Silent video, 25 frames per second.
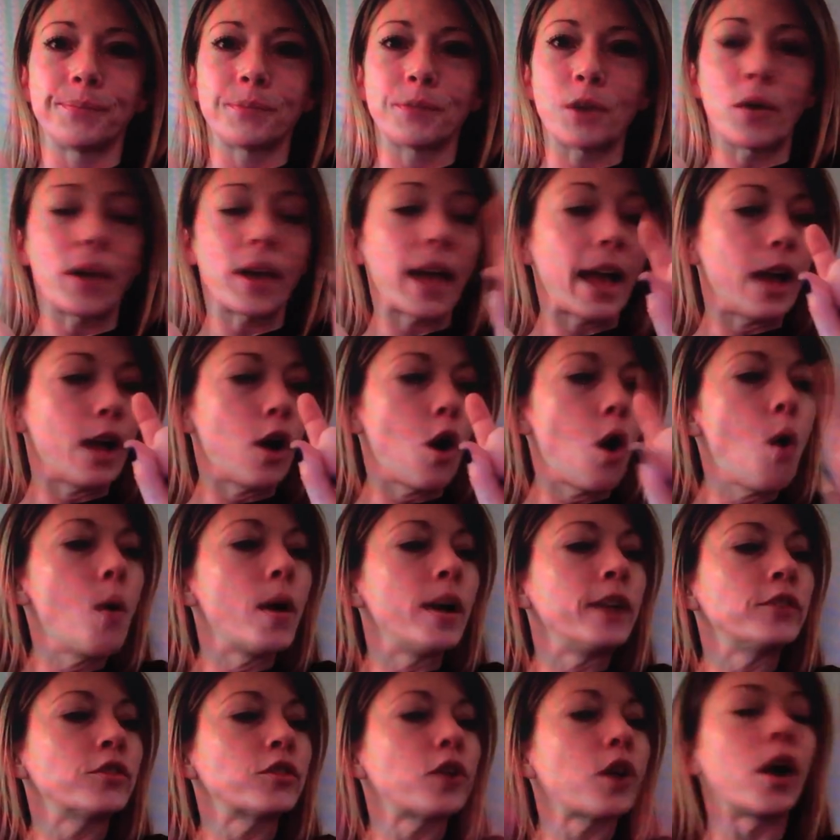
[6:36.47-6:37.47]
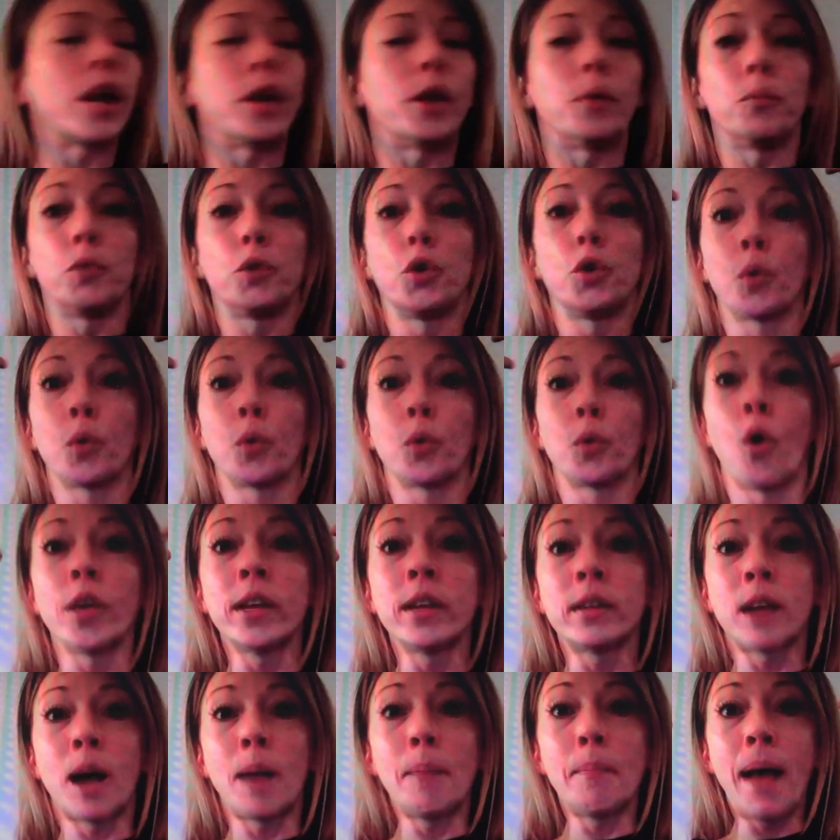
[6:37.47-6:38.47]
okay? Oh, and sorry, you were holding
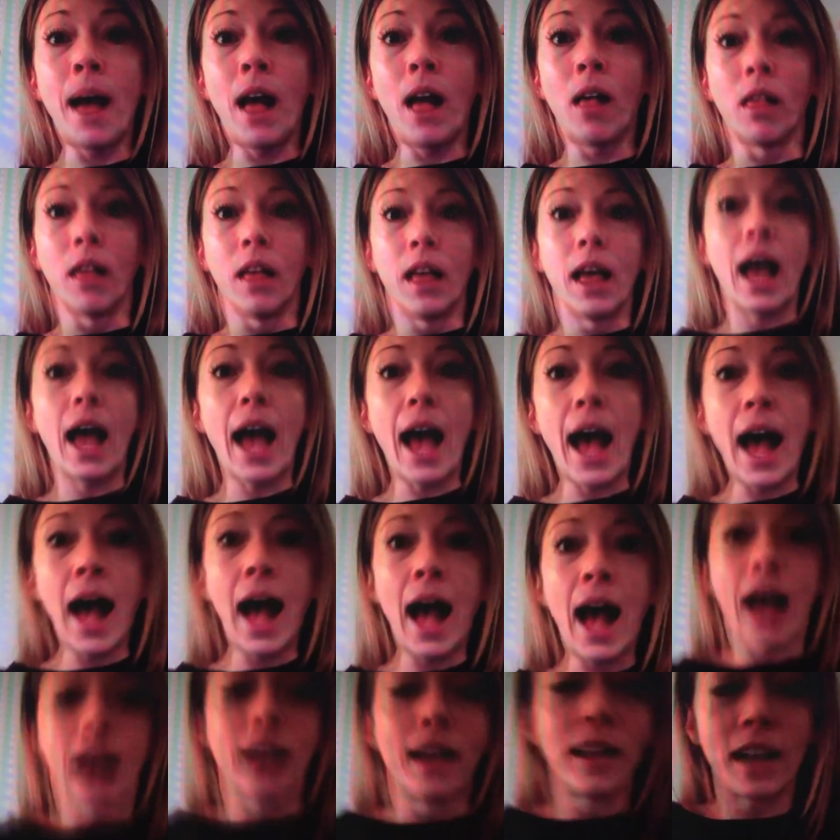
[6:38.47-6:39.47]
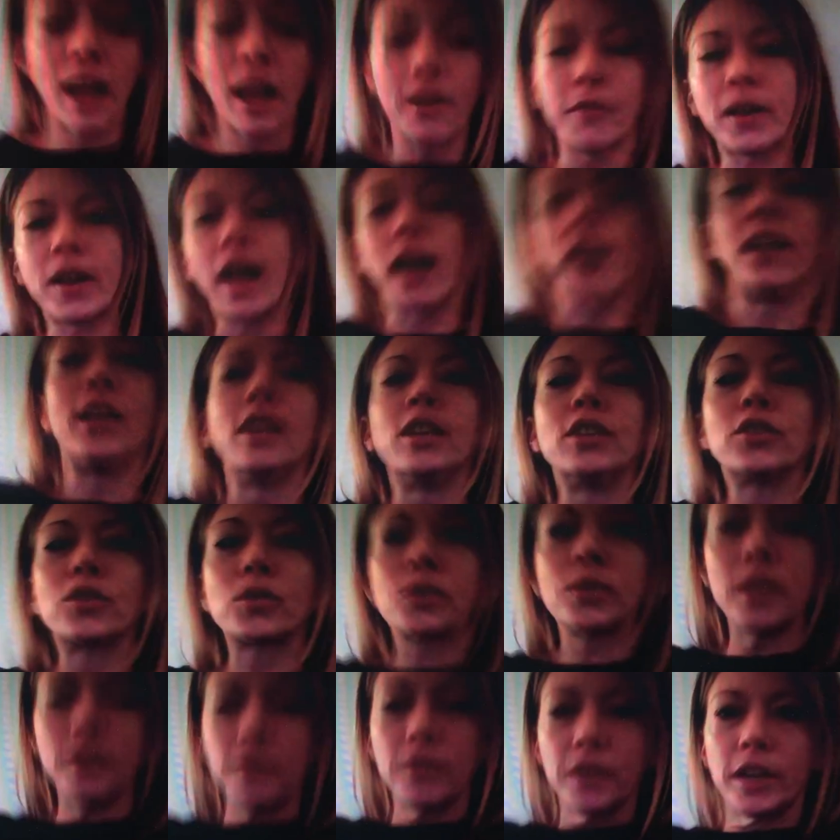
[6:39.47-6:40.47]
a dumbbell. I forgot.
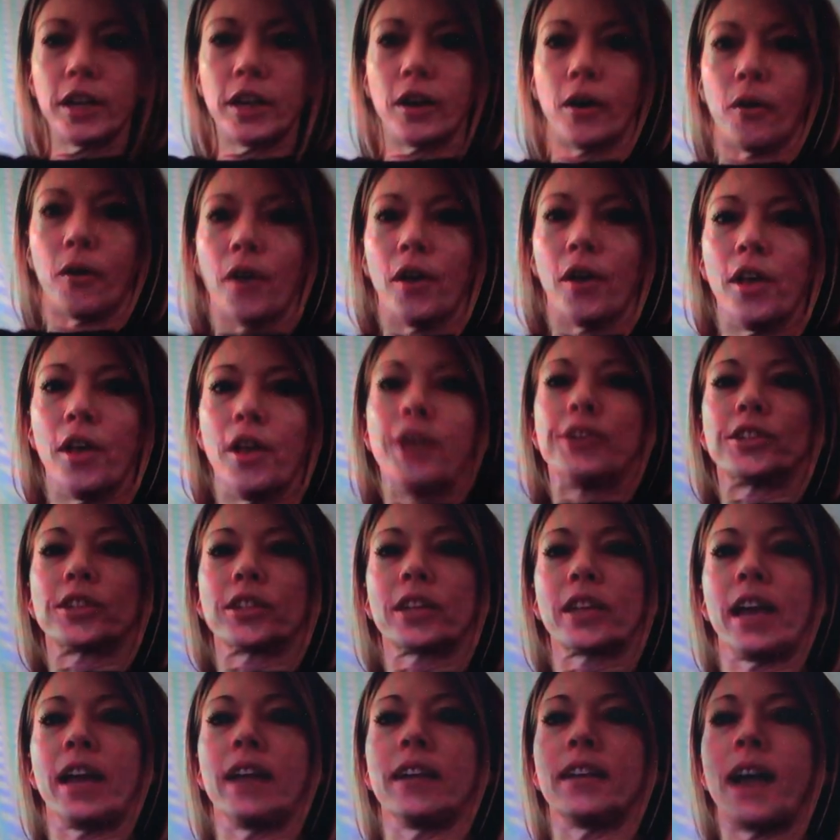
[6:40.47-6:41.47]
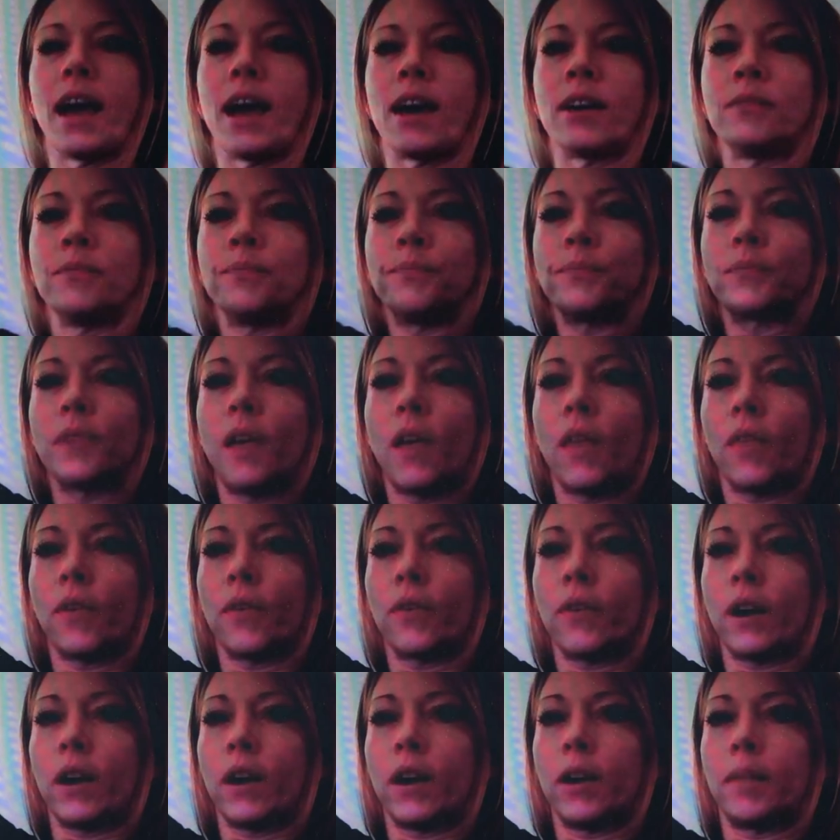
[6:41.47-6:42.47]
So in the video, you're laying down on the
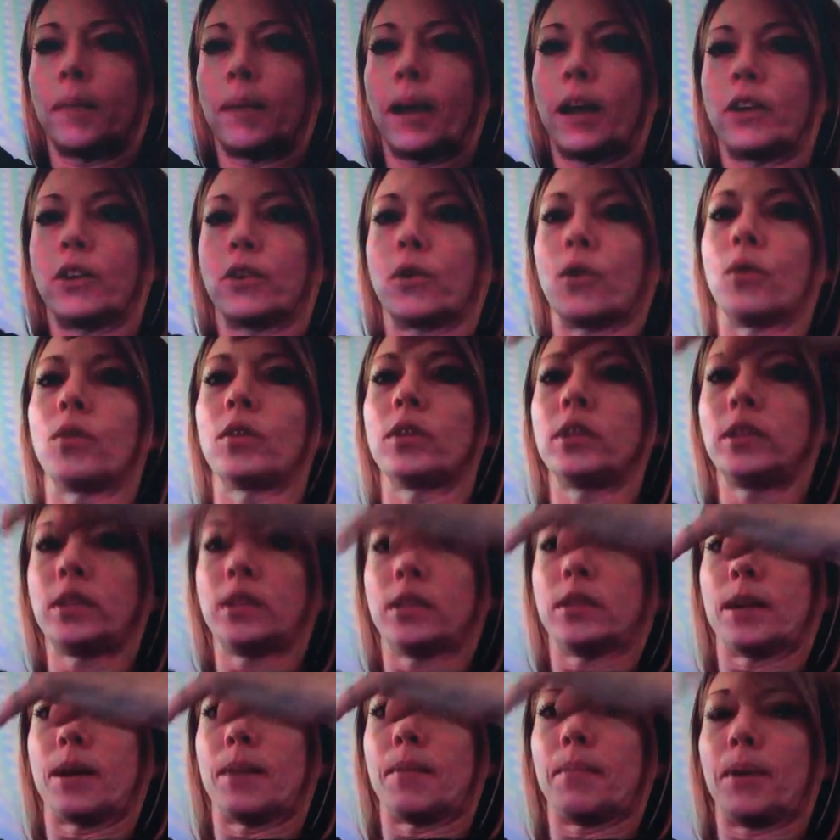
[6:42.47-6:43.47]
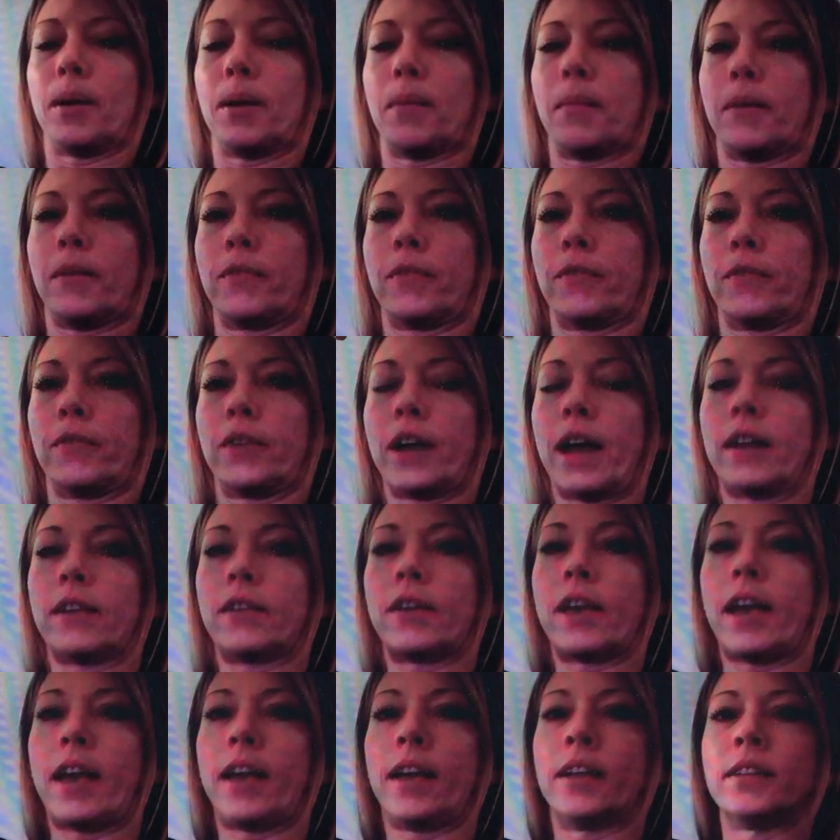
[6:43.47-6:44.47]
ground on your mat, you're holding the dumbbell above your head,
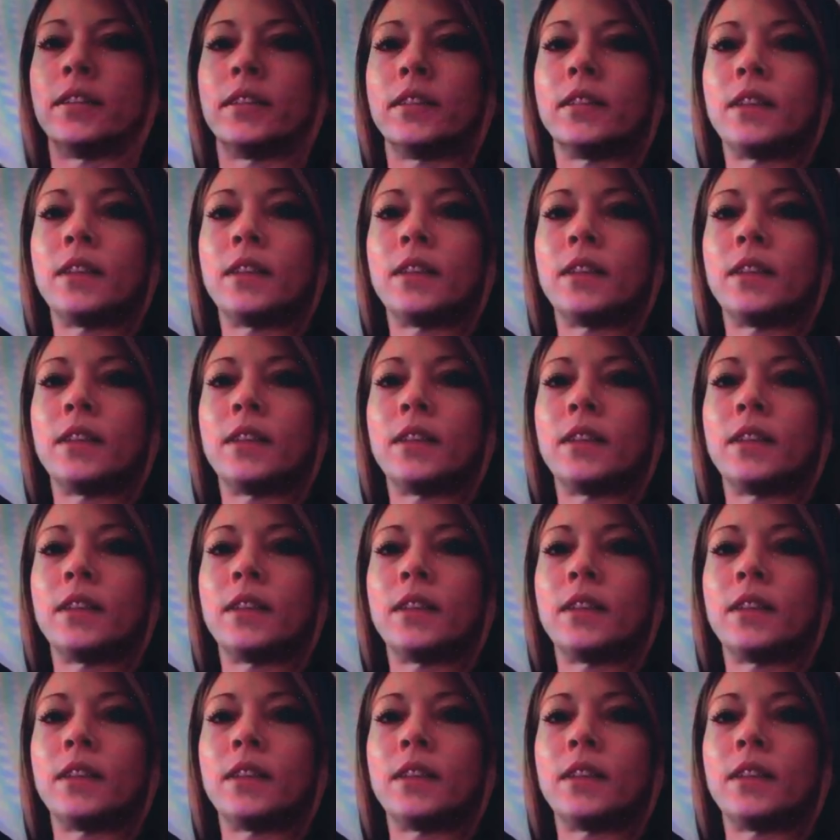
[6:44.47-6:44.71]
okay?